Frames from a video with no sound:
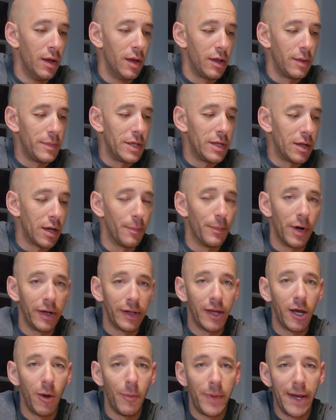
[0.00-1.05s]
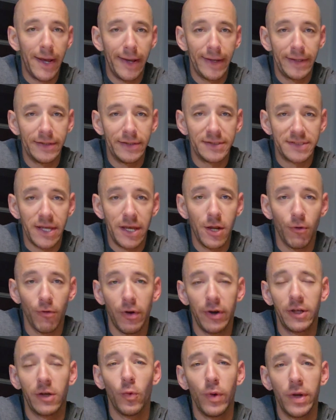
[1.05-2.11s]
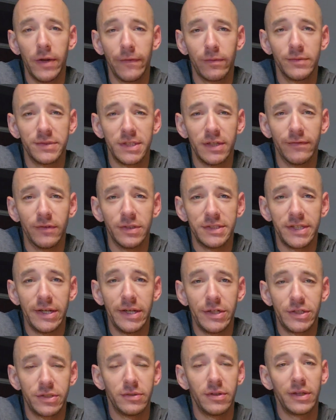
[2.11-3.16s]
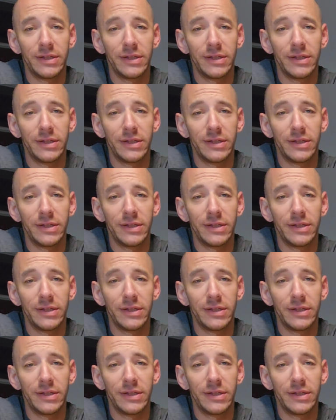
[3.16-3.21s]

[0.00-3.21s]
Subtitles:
I mean, a bug-out bag is, hey, you're running away from civilization.